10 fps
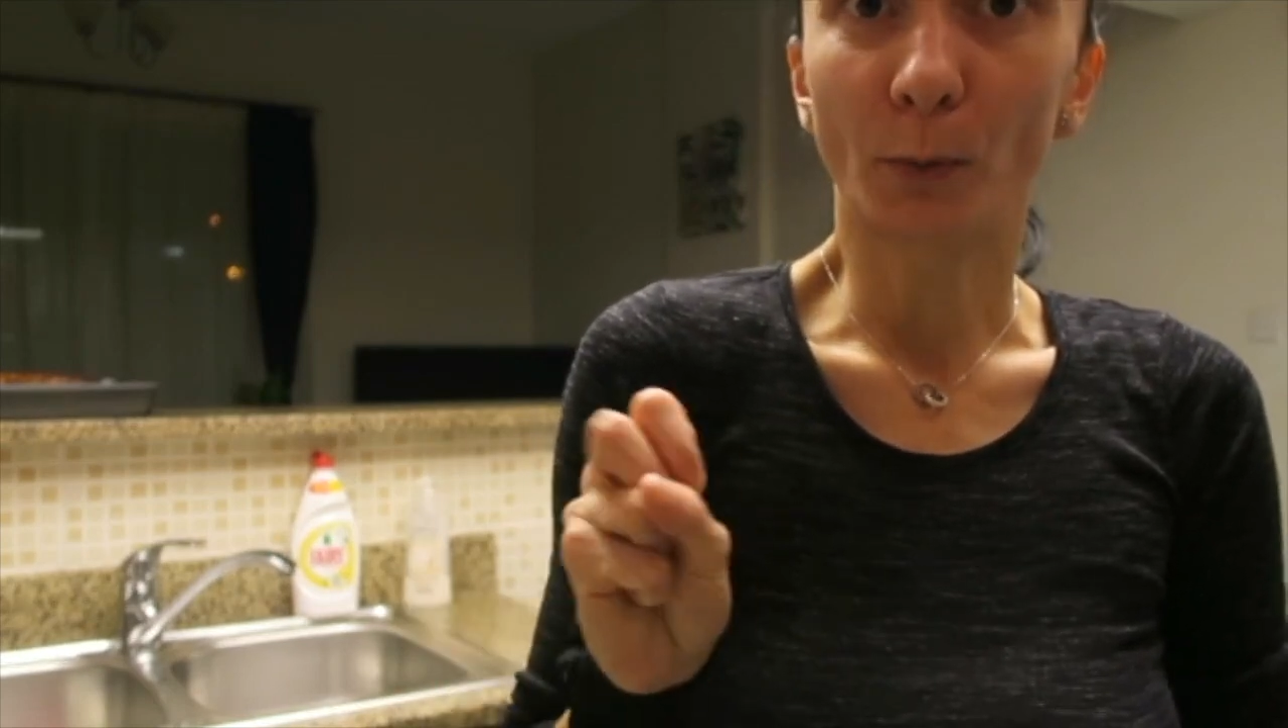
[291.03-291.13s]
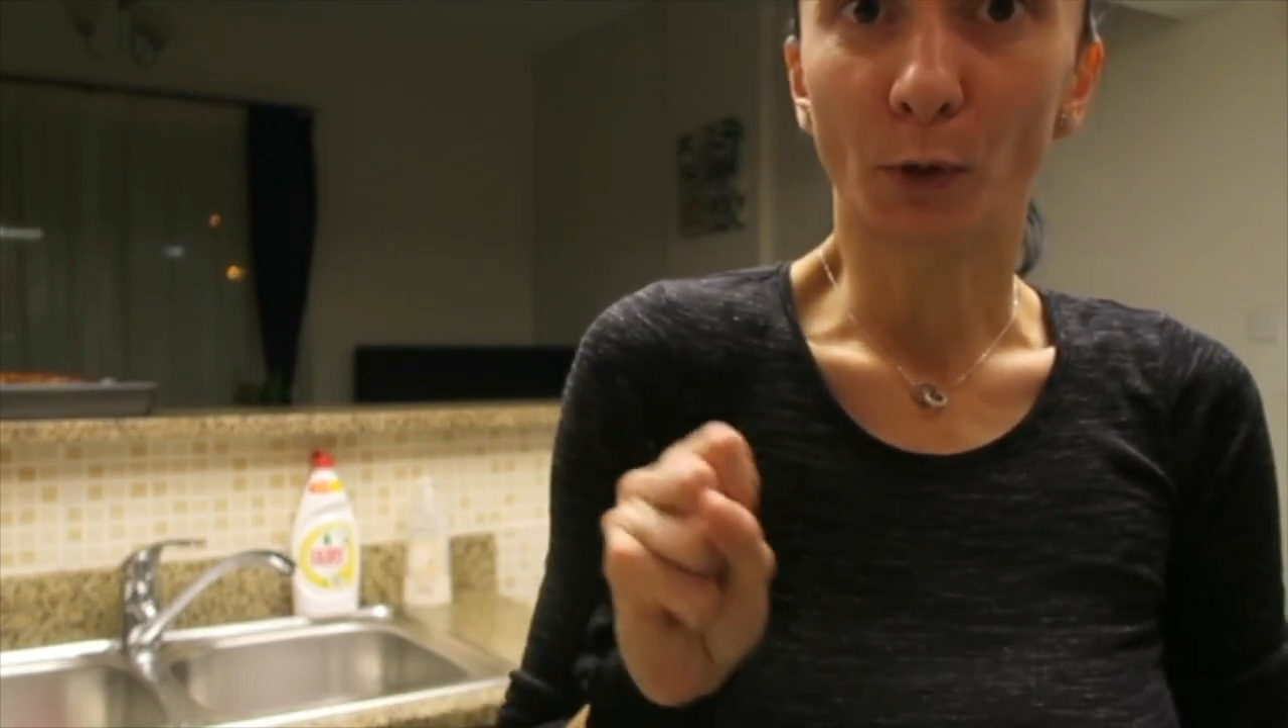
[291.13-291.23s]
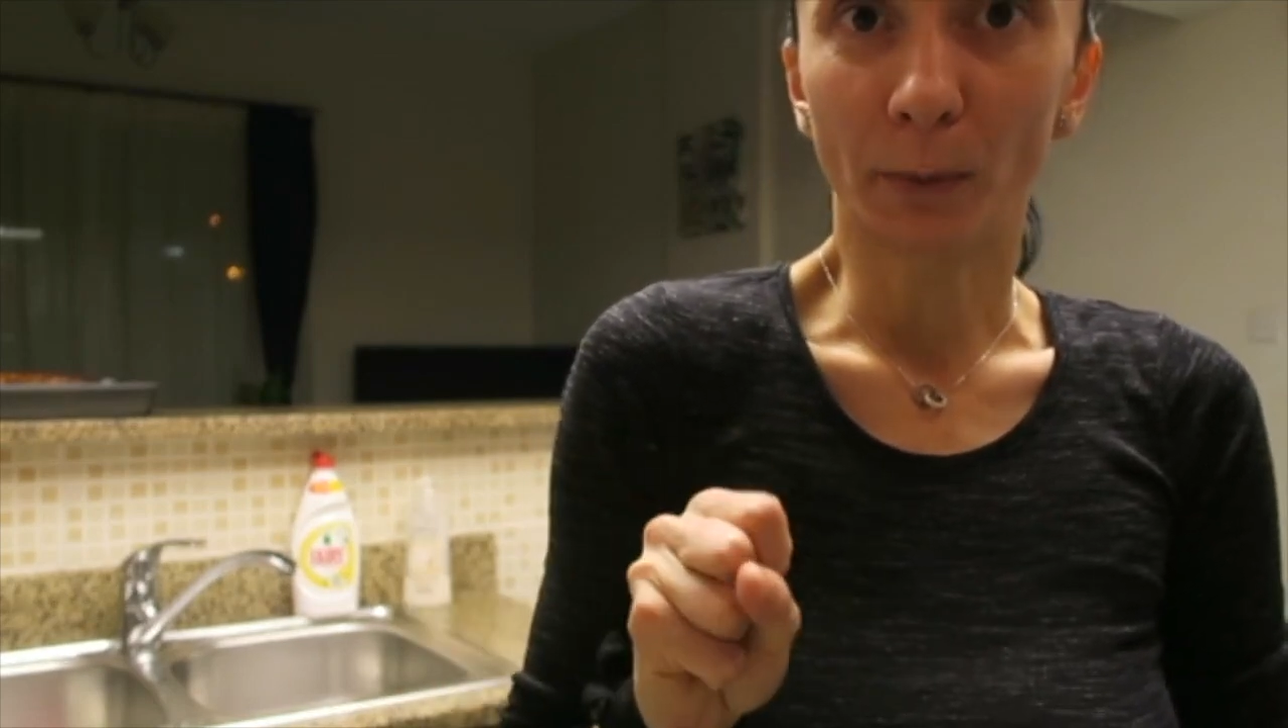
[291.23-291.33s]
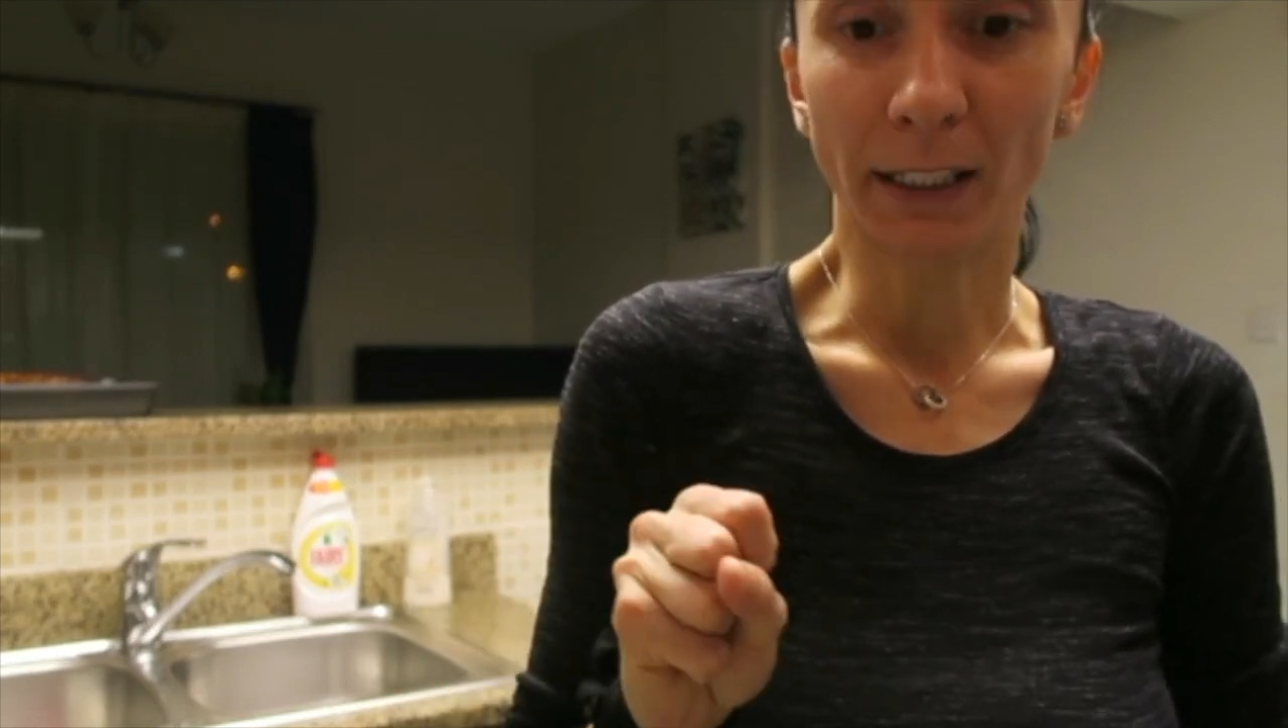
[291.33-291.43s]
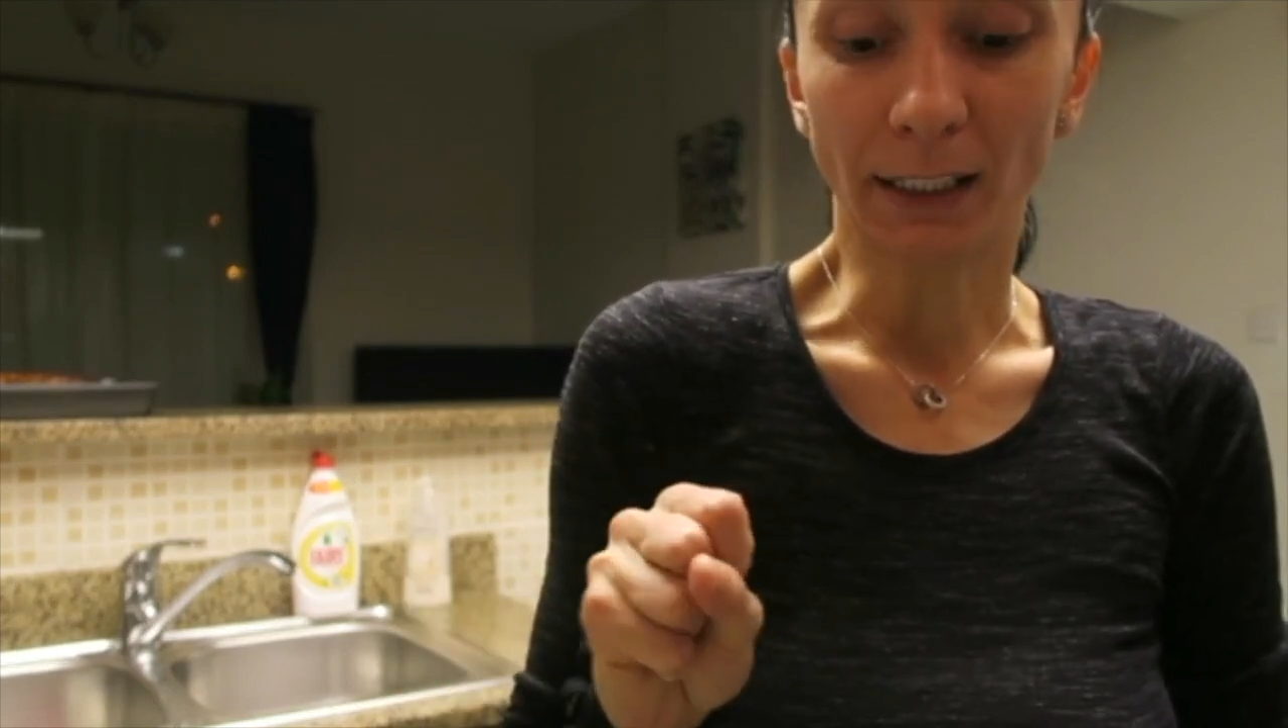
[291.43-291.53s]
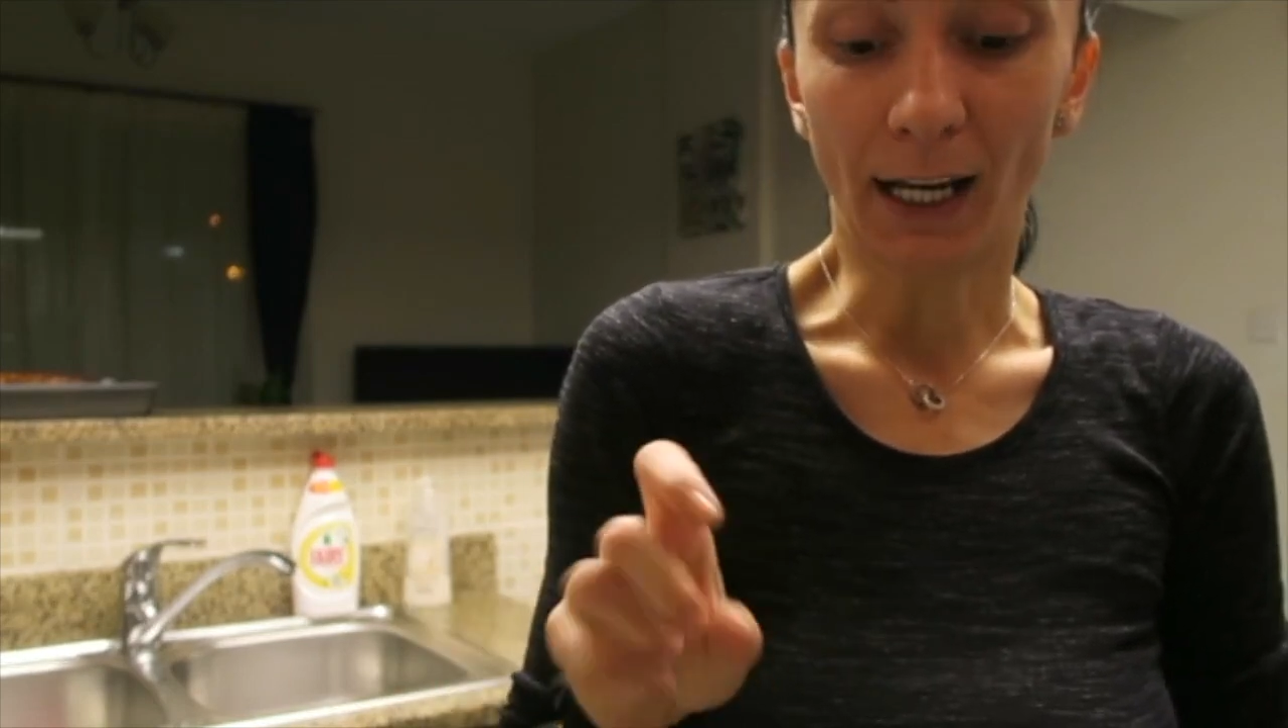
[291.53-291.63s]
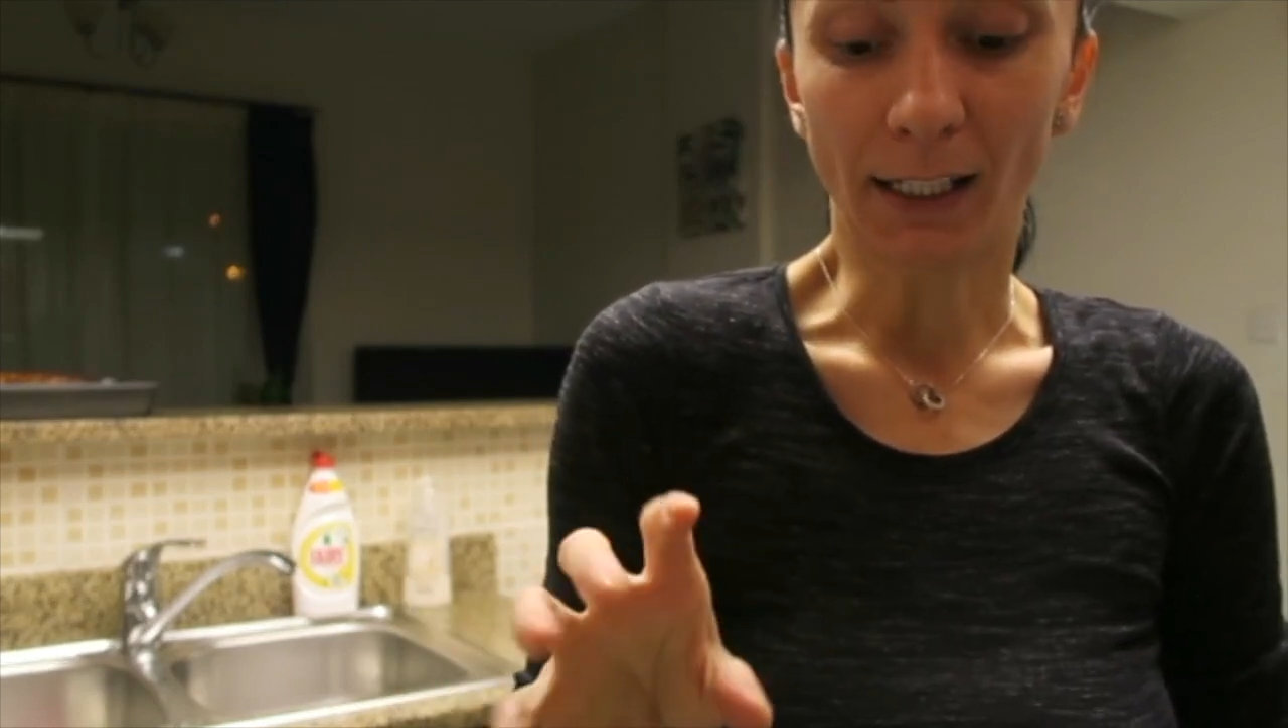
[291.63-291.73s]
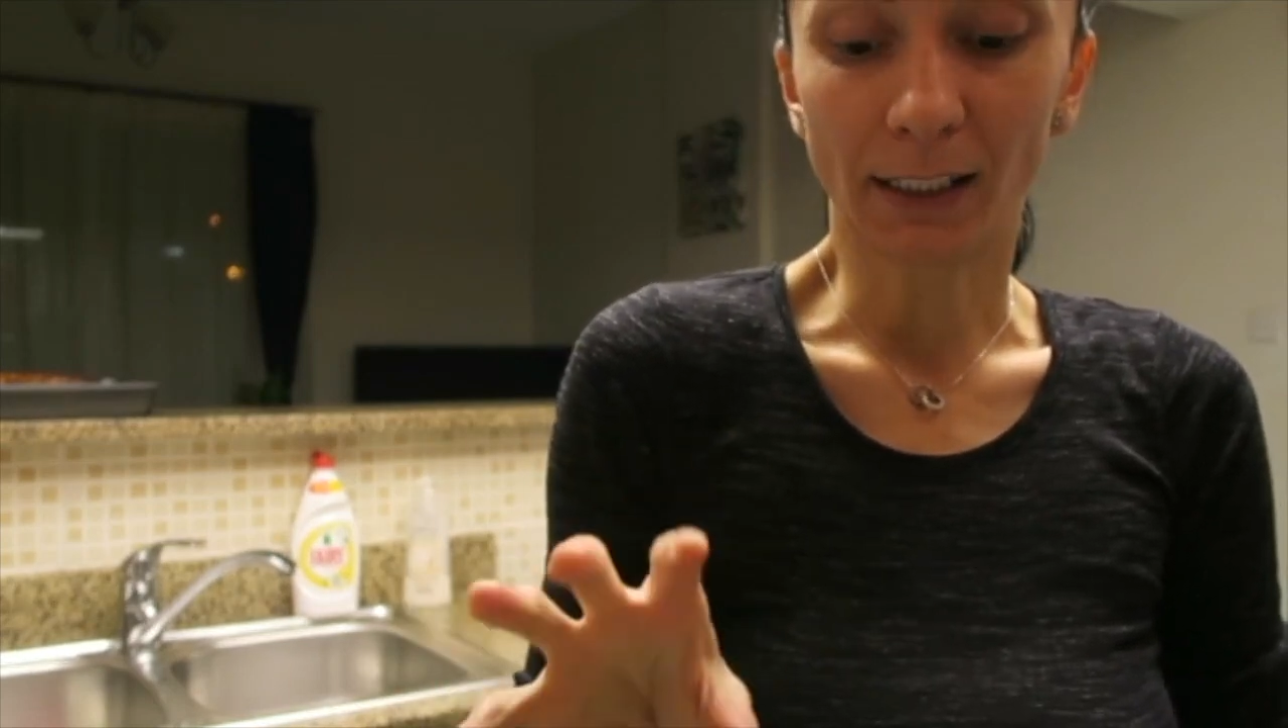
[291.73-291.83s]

Romania.